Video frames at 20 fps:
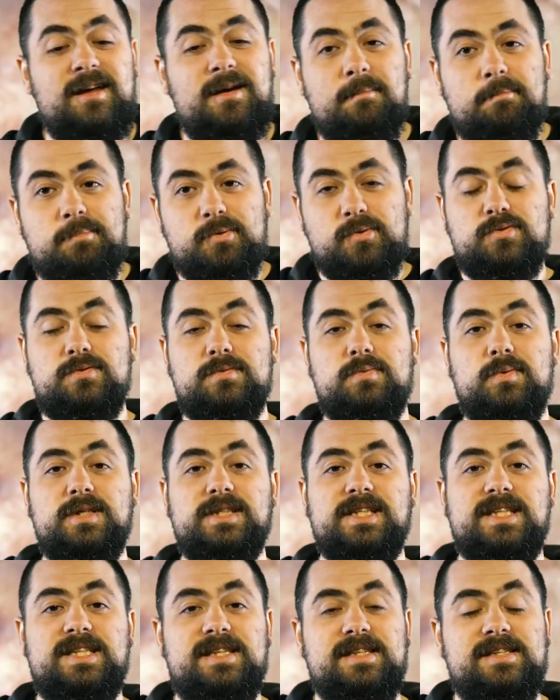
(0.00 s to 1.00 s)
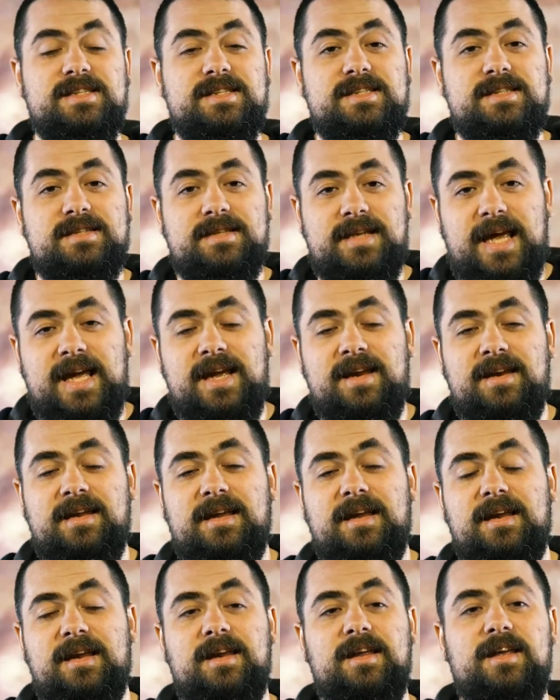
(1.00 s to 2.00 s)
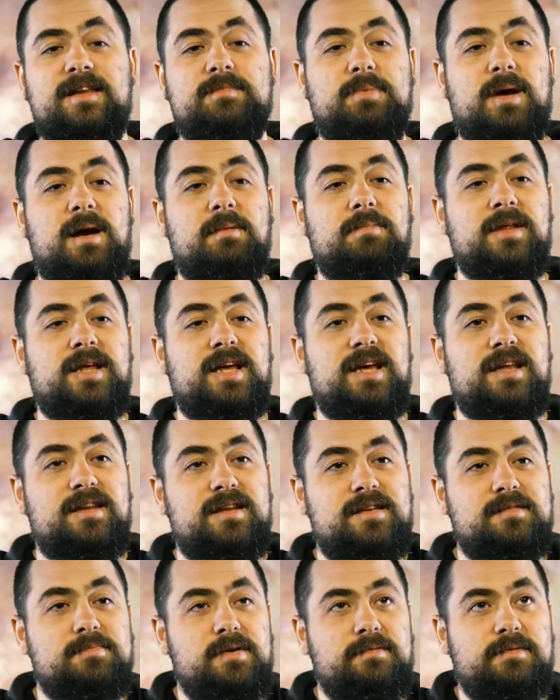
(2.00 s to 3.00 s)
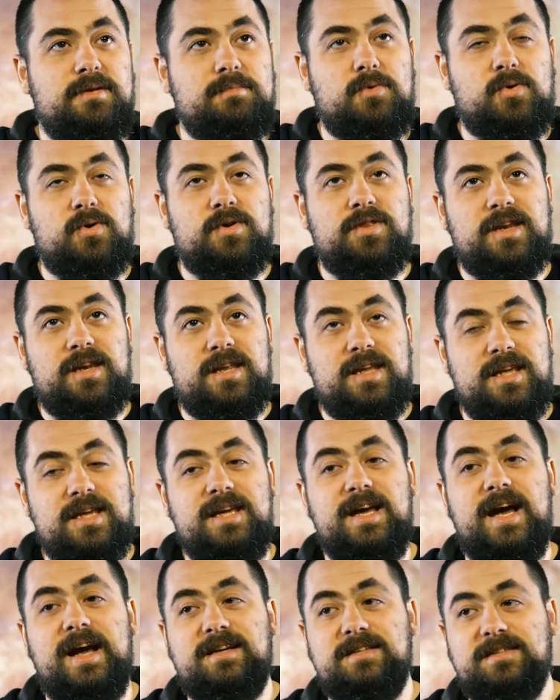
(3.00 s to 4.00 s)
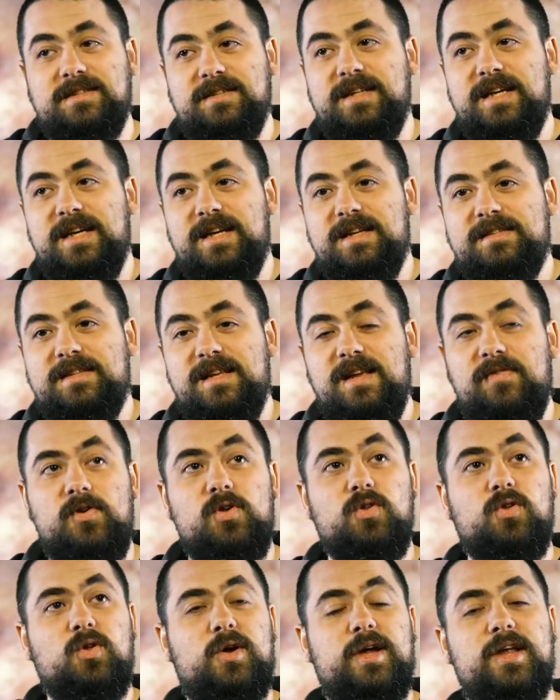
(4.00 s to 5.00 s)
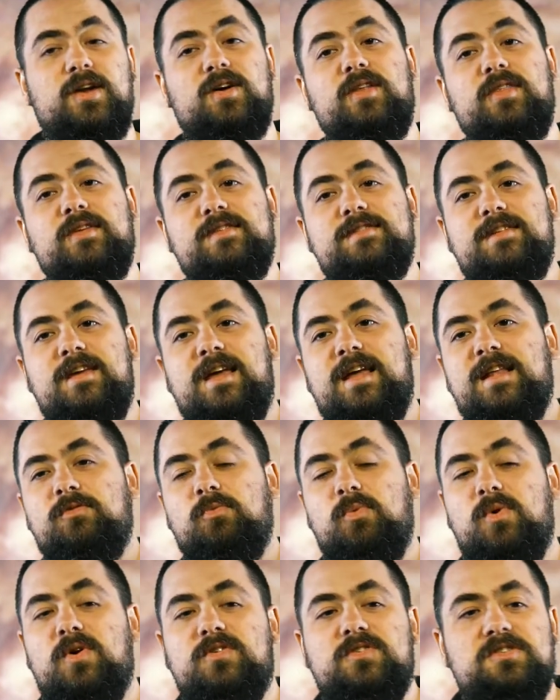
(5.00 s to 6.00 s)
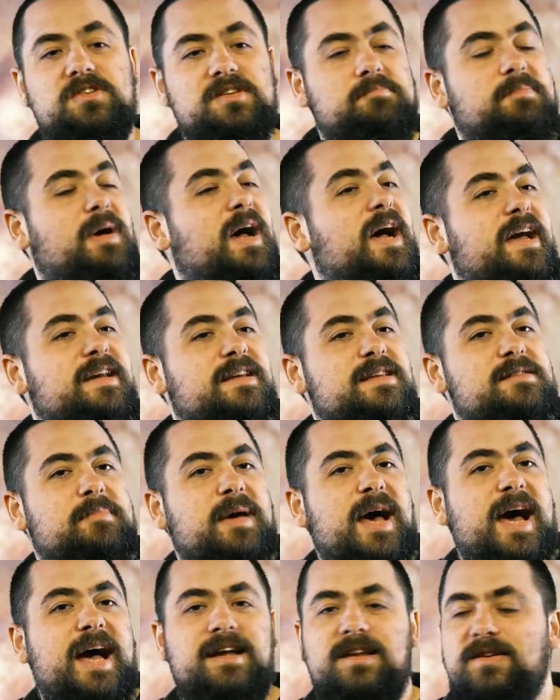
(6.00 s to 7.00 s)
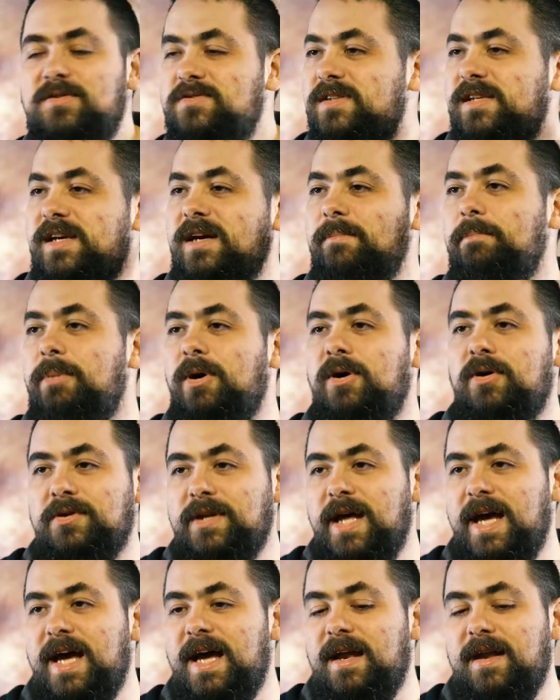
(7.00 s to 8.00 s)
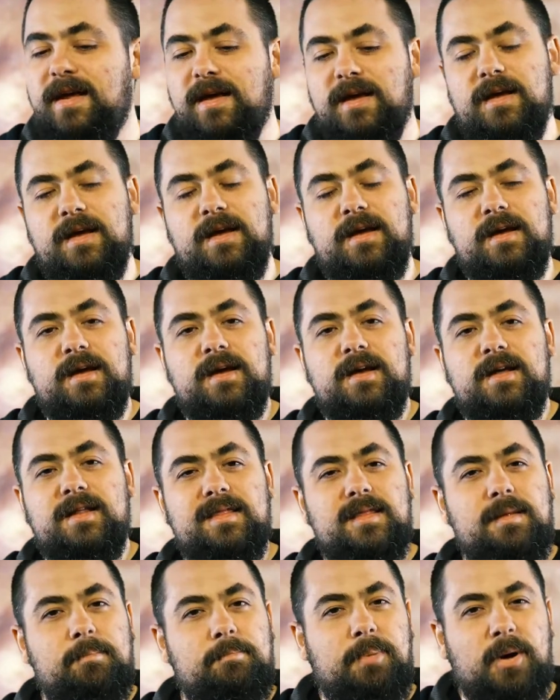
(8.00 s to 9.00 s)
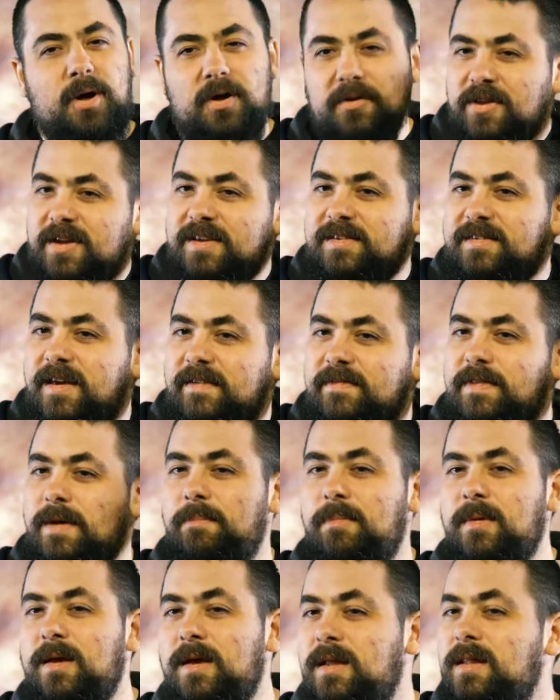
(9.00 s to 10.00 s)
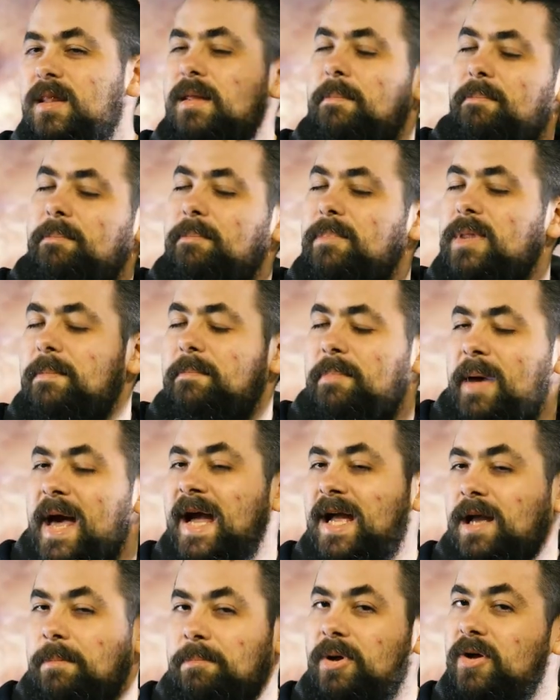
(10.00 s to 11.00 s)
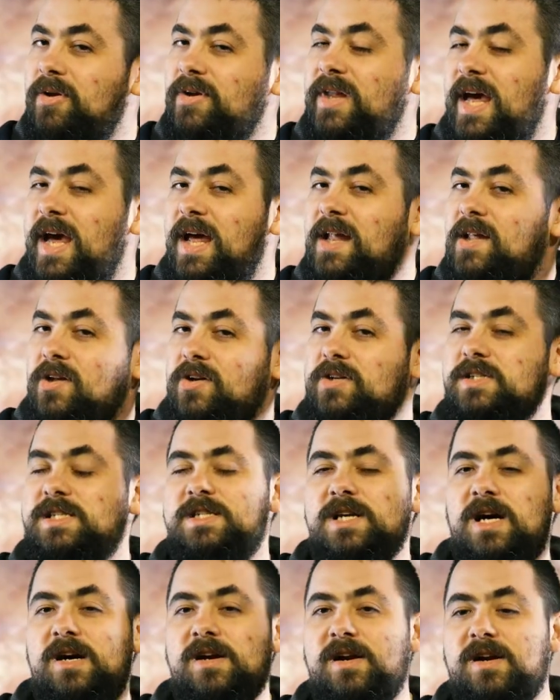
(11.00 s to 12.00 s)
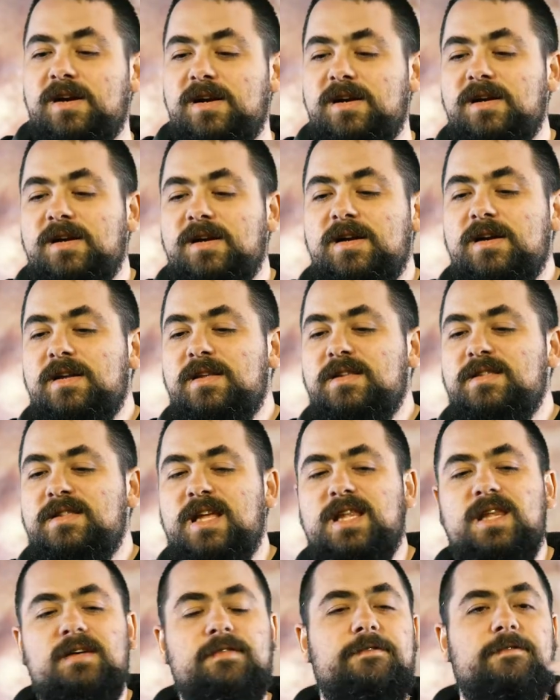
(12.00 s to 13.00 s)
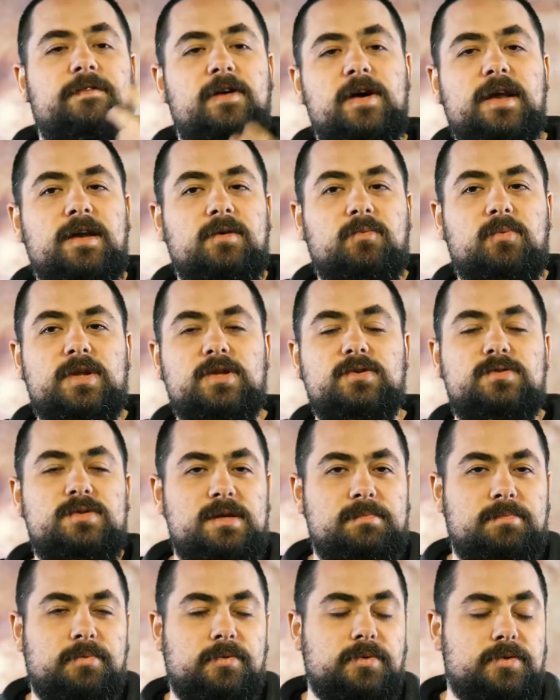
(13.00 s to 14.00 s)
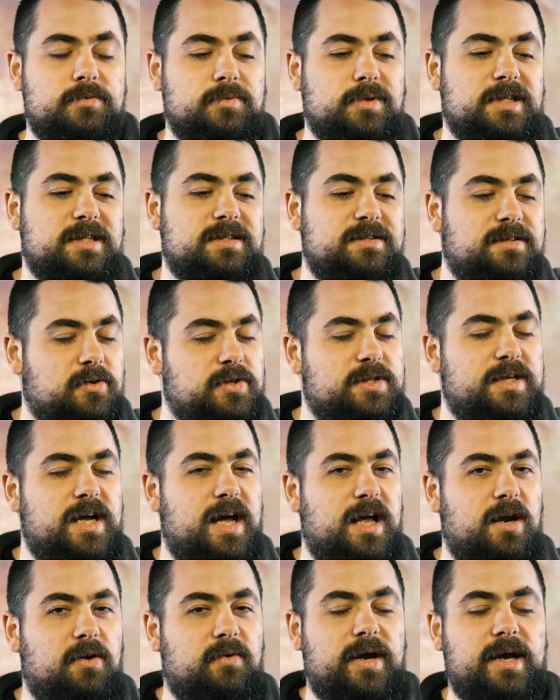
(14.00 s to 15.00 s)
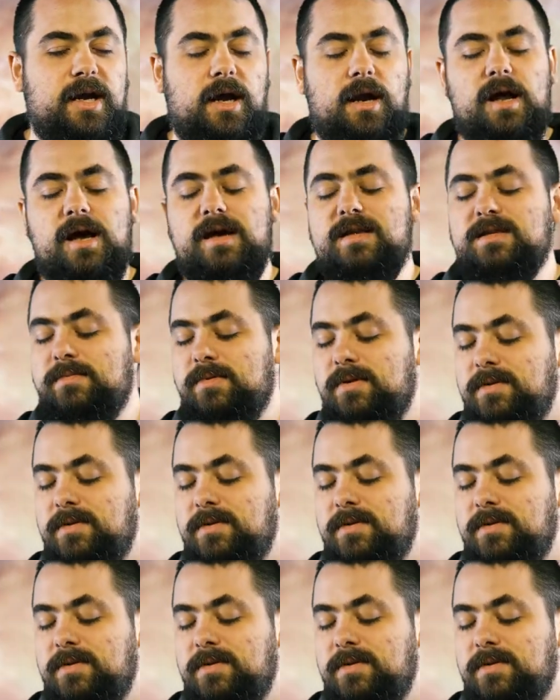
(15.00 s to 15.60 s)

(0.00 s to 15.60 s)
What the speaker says: Bruce Willis's stand-in is probably in this movie more than he actually is. If you look at all the scenes where it's just behind his back and you see a bald head. The baldness of the back bald head looks younger than the front when you see Bruce Willis, so it's kind of recognizable.